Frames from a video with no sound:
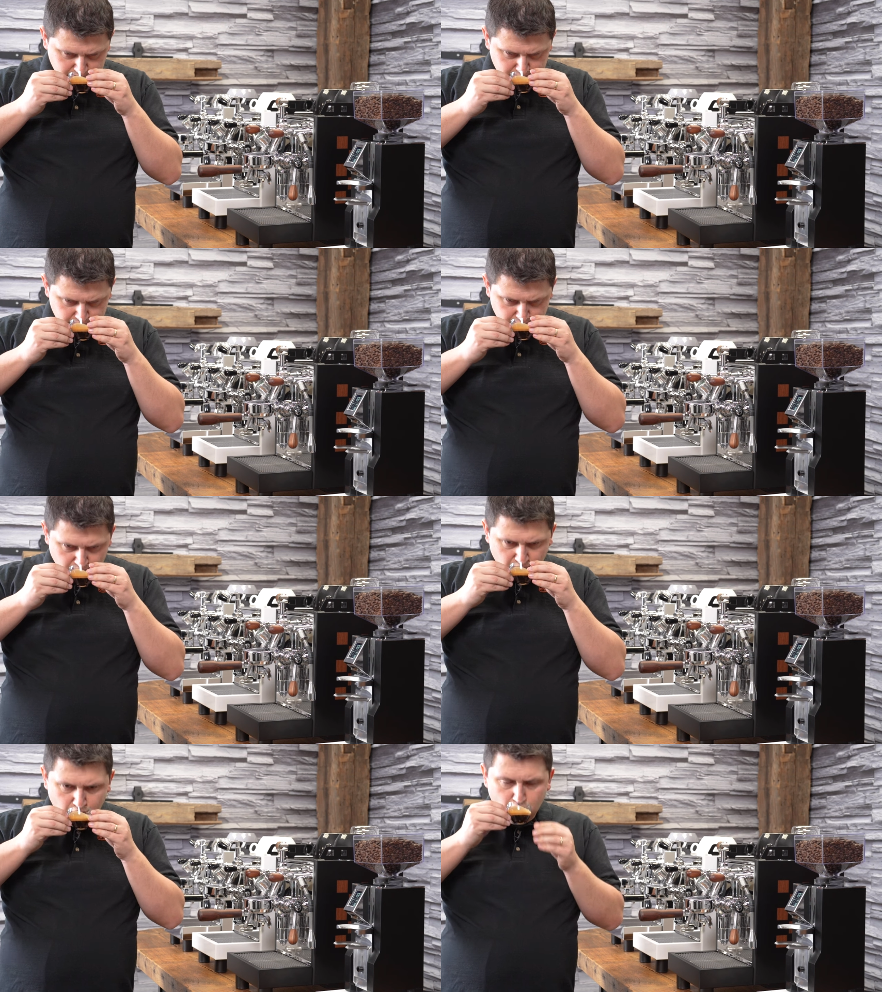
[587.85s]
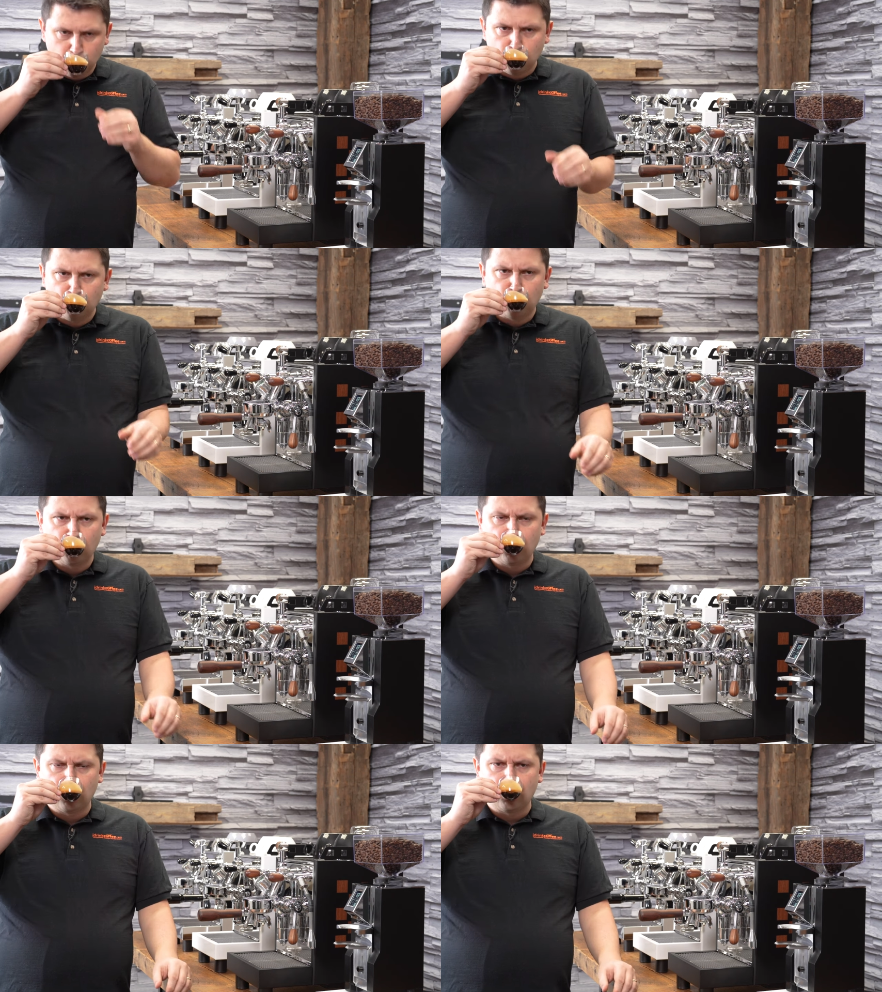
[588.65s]

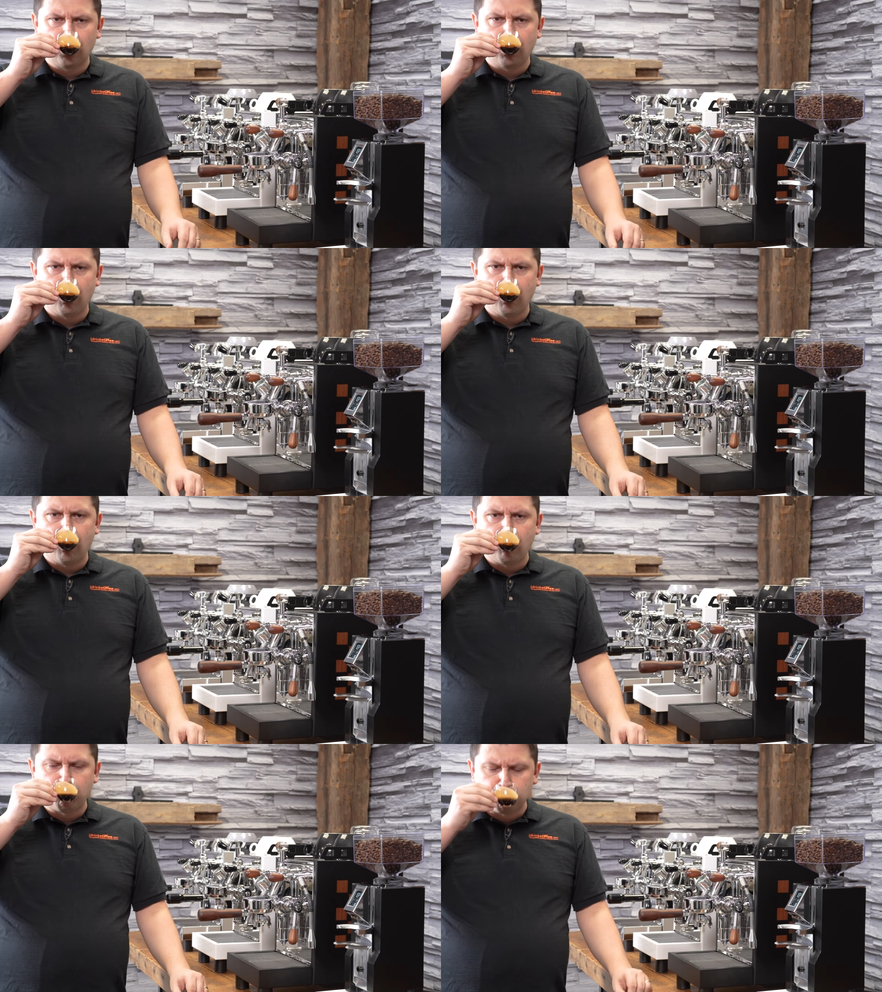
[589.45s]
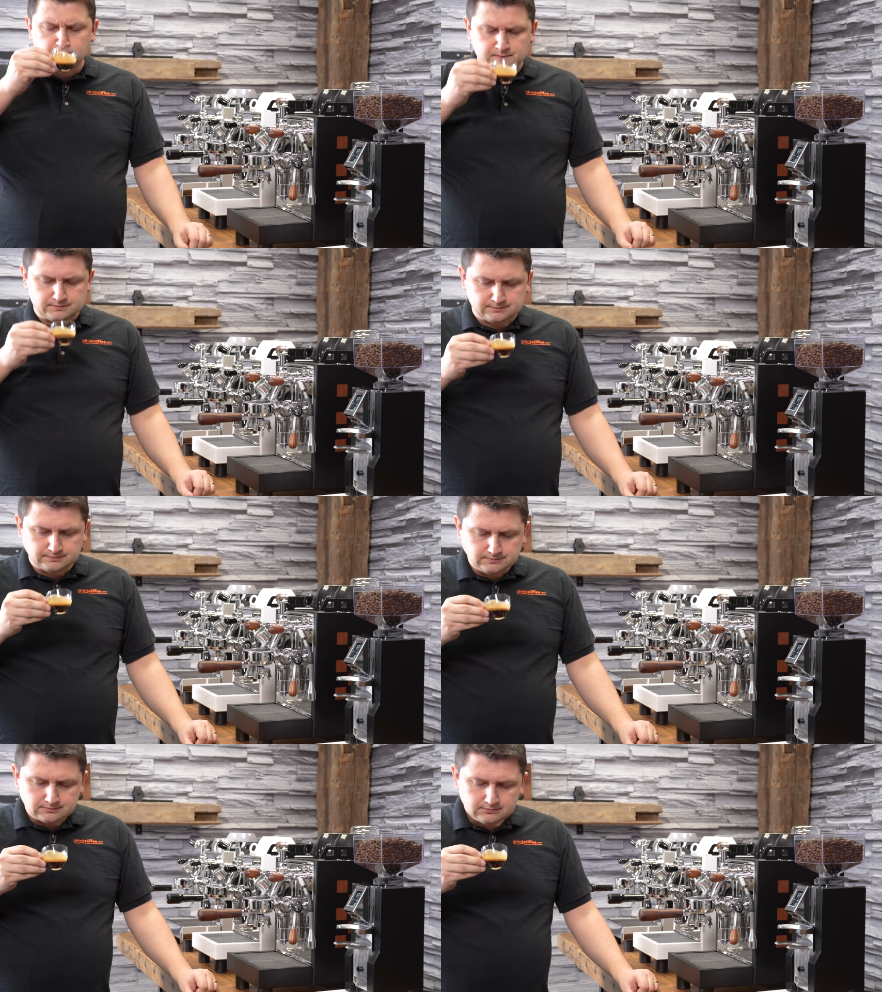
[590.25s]

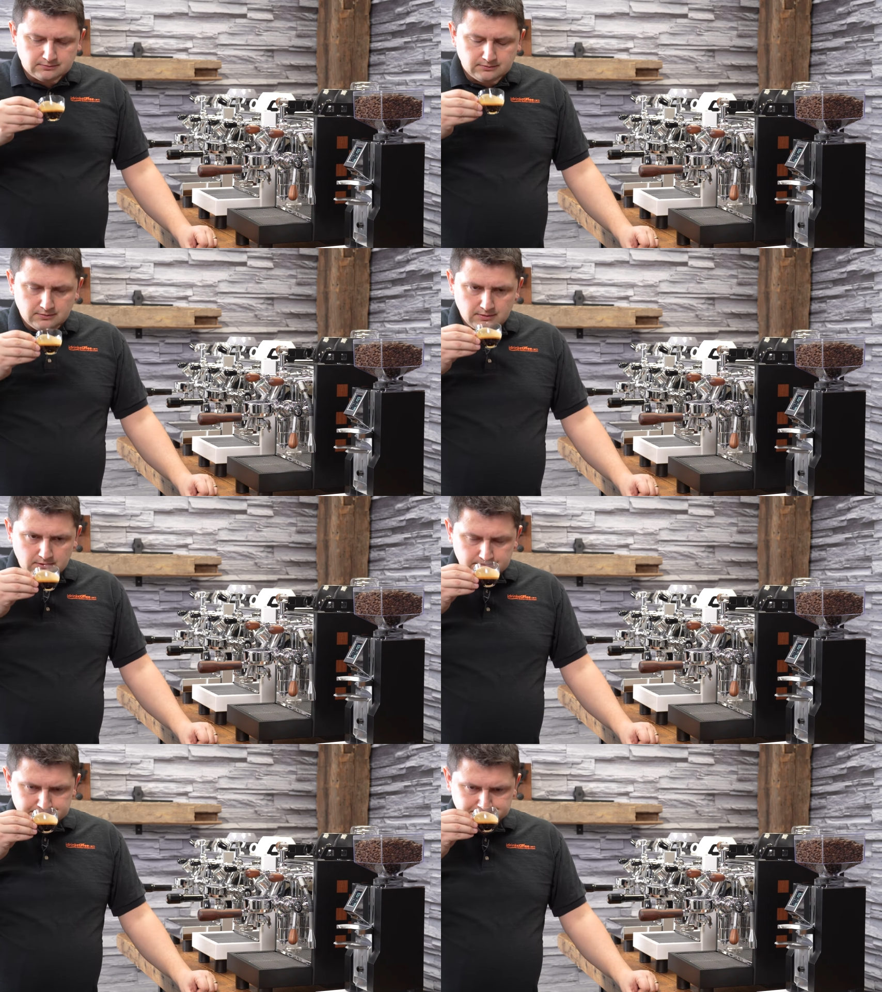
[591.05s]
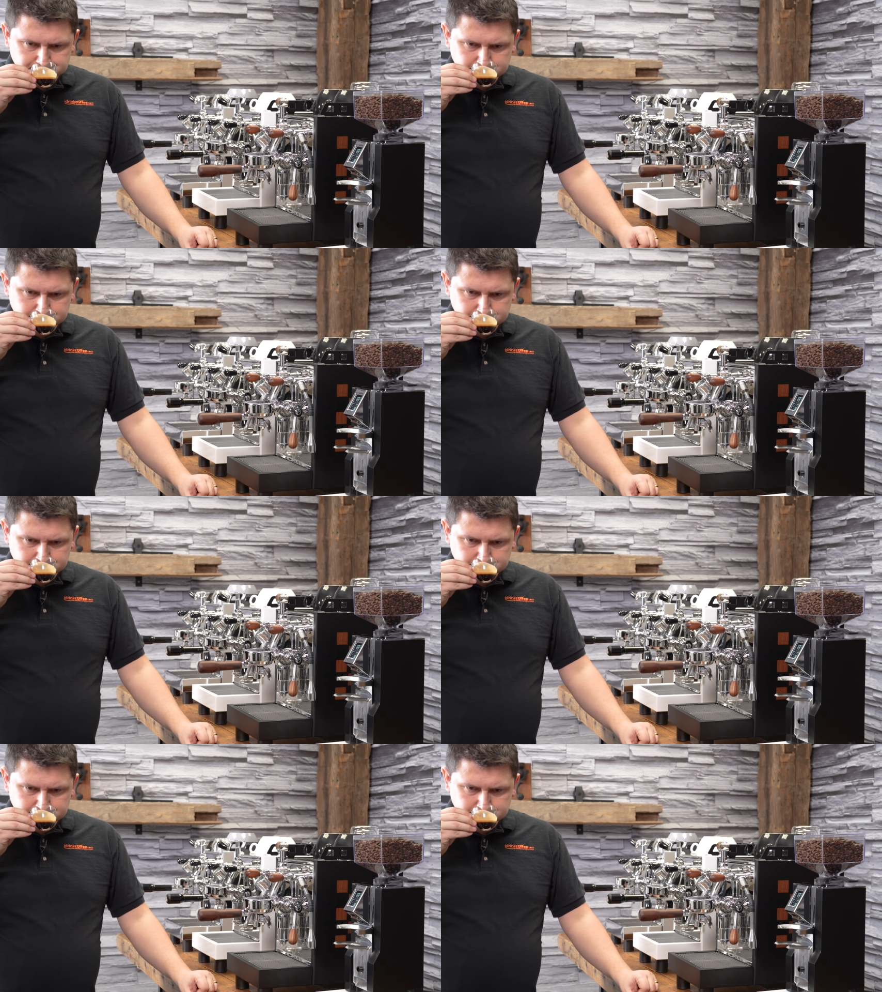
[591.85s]
No one is speaking in this clip.